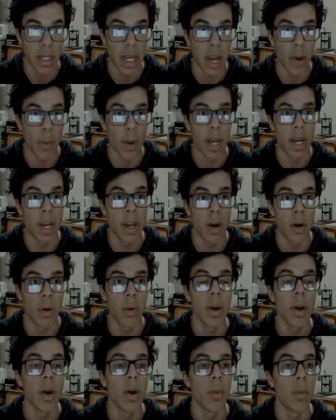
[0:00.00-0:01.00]
Now, I
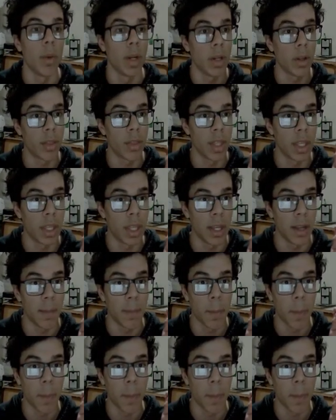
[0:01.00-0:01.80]
know what you're thinking.